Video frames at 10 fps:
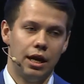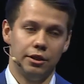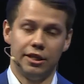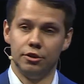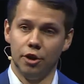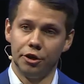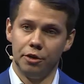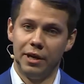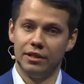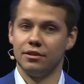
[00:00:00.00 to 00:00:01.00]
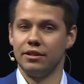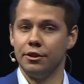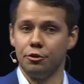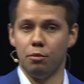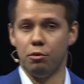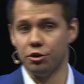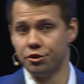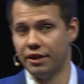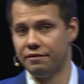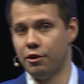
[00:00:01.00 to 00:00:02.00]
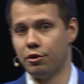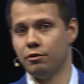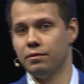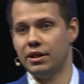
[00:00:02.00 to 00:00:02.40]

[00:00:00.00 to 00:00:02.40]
their document and do a portrait photo,